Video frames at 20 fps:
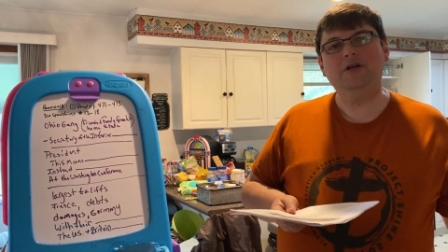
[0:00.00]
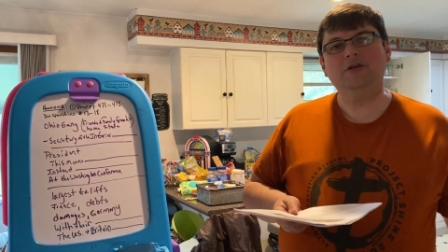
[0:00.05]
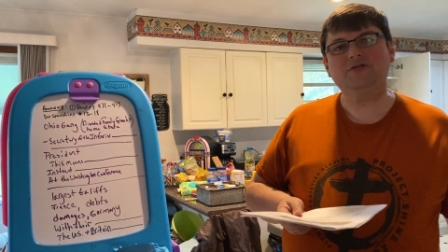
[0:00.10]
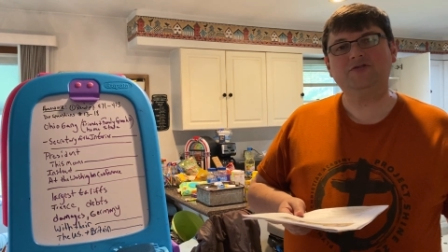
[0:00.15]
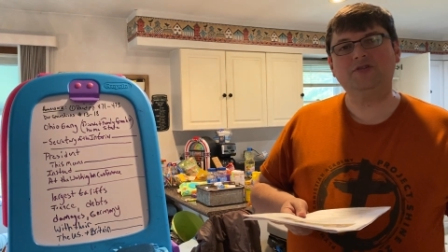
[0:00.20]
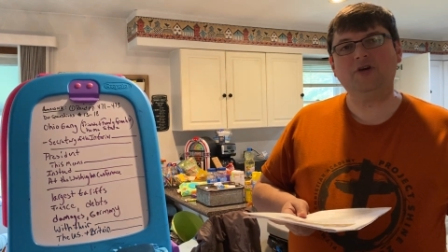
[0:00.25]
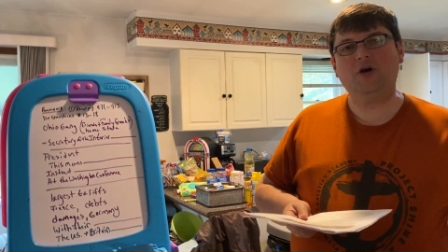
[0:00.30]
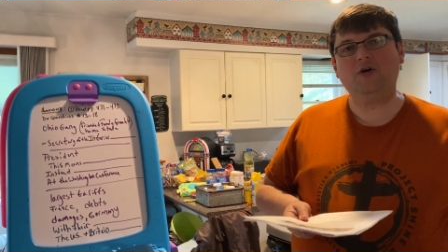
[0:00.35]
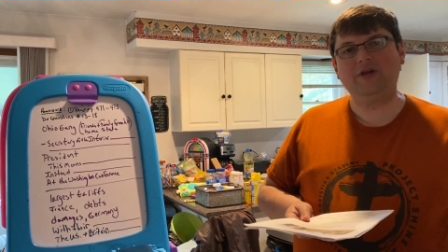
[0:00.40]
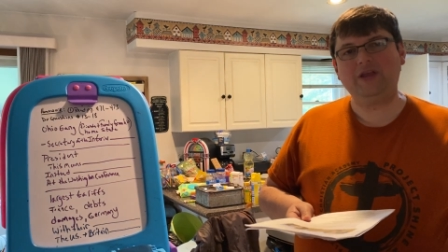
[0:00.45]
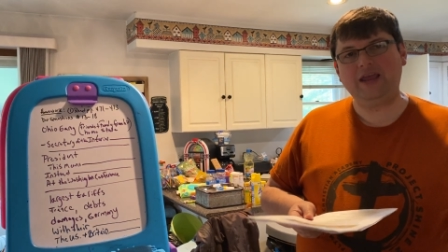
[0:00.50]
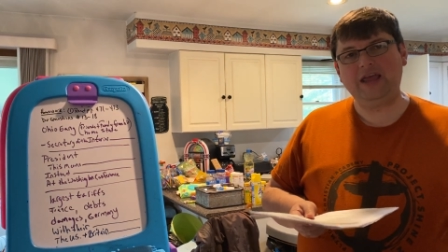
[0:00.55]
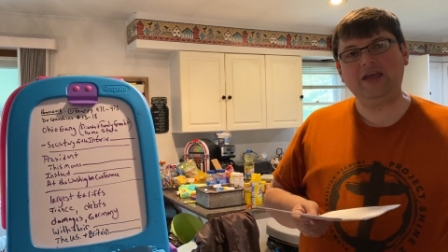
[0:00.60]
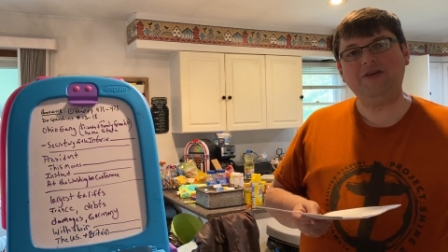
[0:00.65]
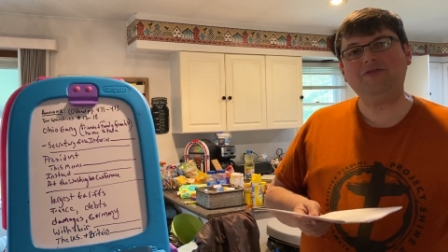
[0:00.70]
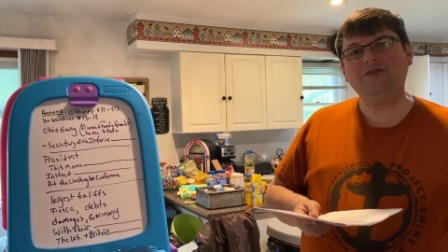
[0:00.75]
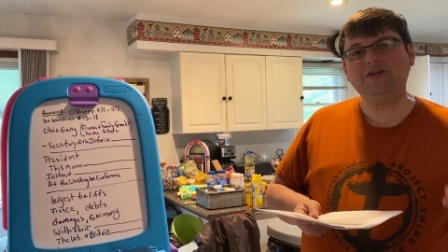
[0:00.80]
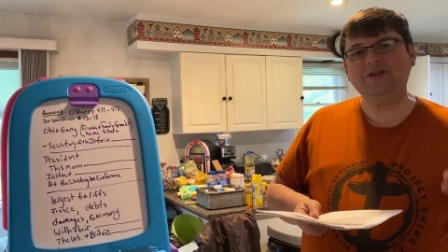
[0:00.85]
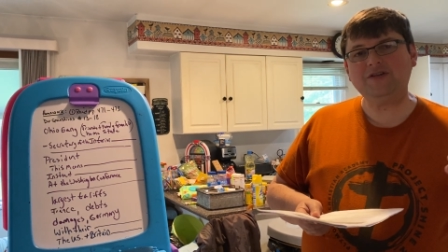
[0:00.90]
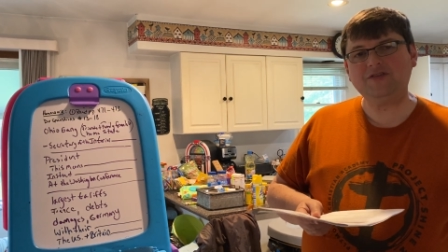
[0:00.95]
So
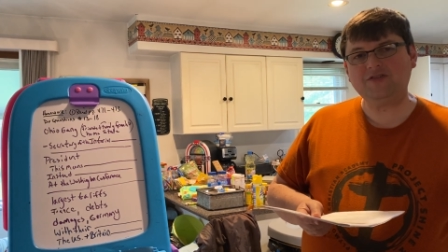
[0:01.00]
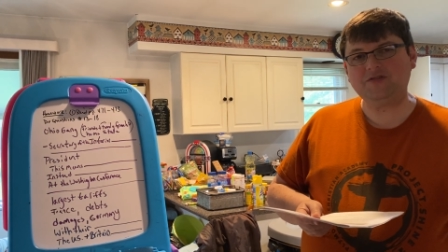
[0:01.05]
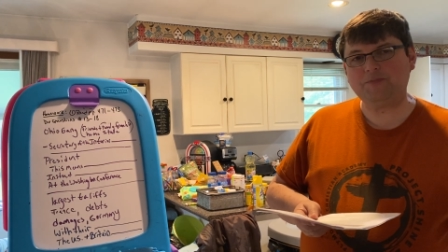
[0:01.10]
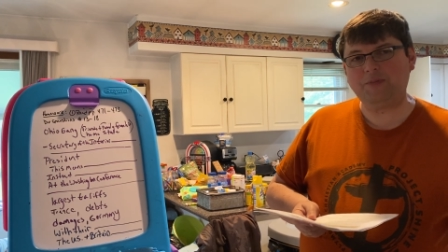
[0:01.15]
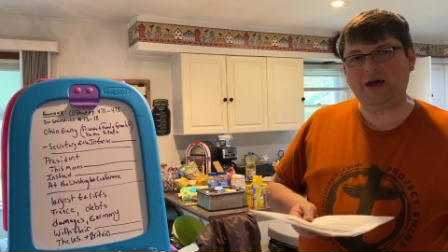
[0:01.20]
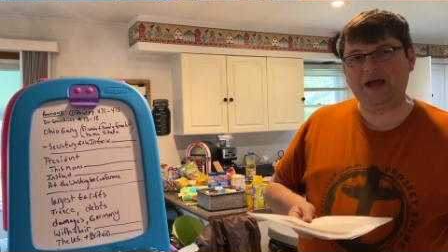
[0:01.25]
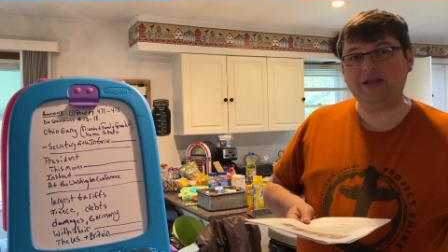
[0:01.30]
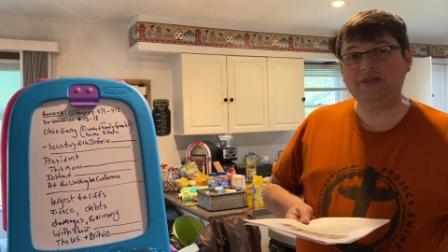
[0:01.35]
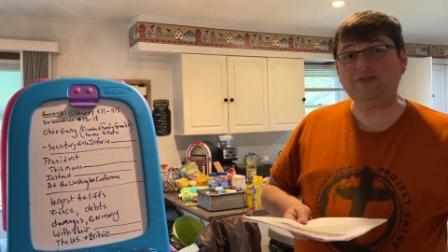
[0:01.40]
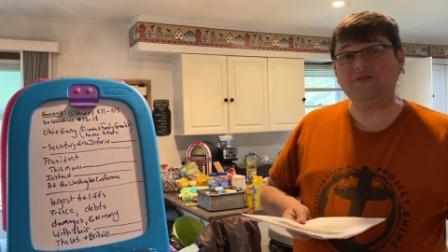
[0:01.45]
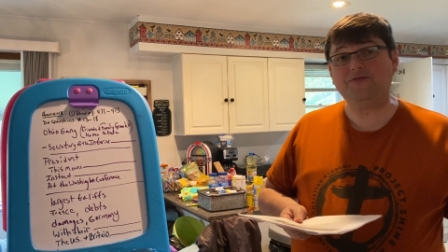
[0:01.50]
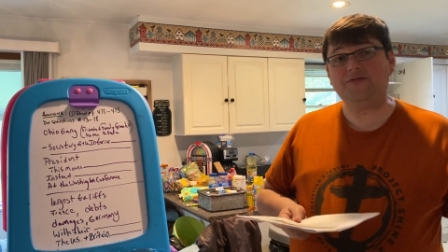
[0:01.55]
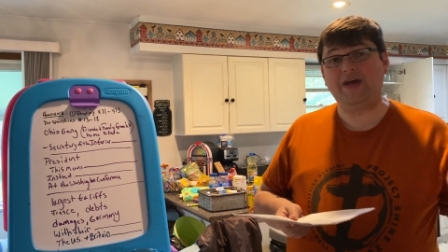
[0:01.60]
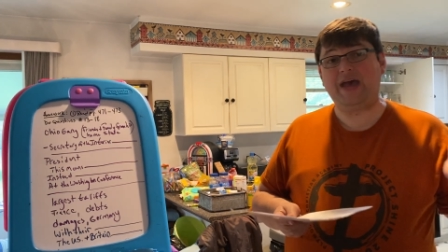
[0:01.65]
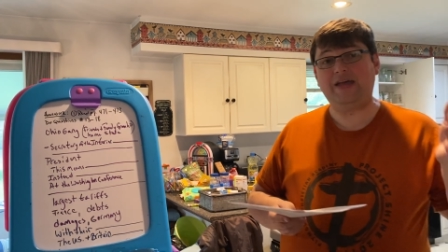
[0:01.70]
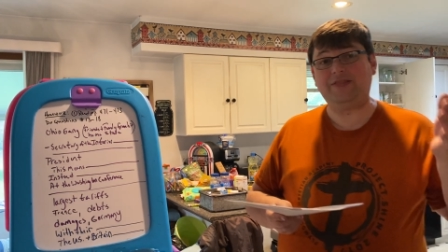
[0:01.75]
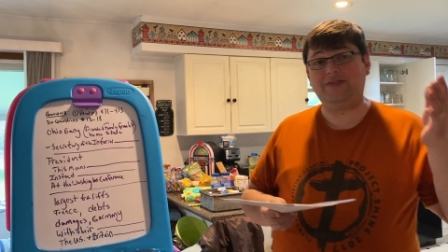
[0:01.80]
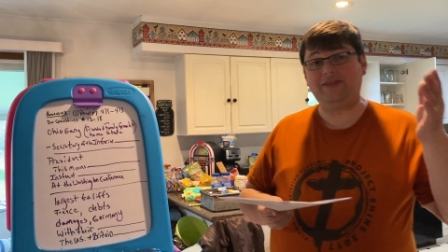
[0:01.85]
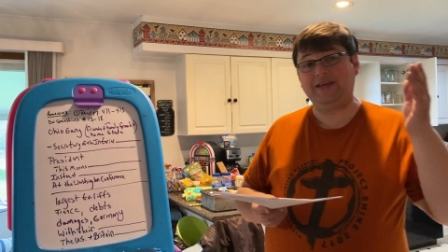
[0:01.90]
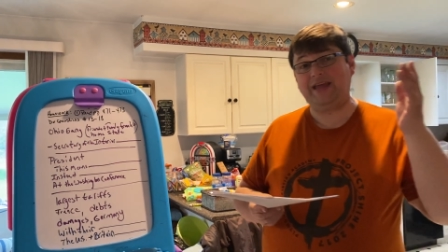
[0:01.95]
even despite the
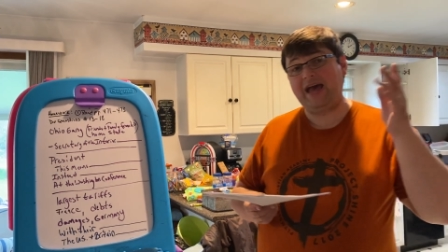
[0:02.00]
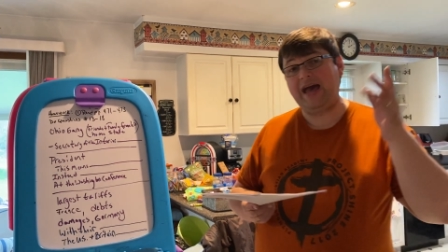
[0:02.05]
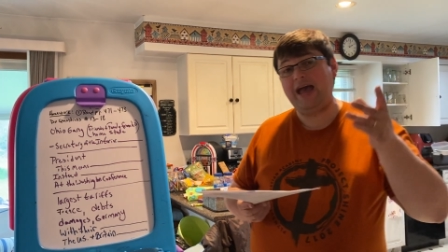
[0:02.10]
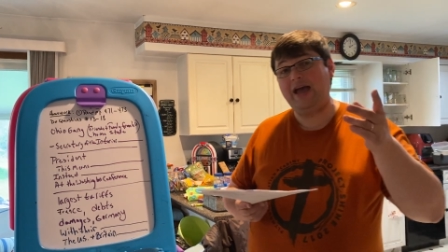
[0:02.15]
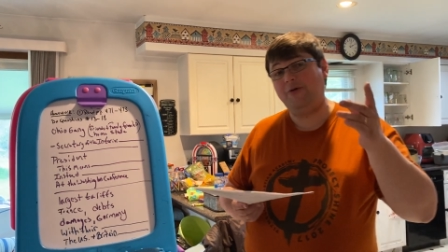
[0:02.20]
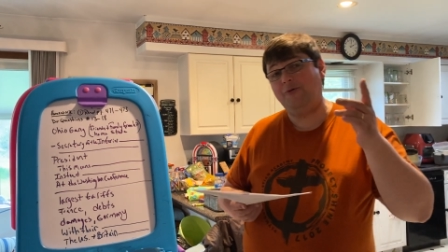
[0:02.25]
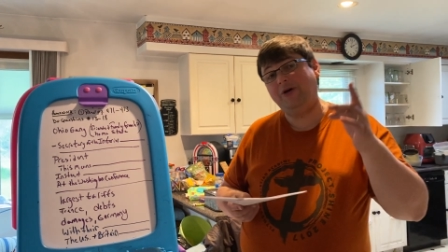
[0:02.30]
fact the guy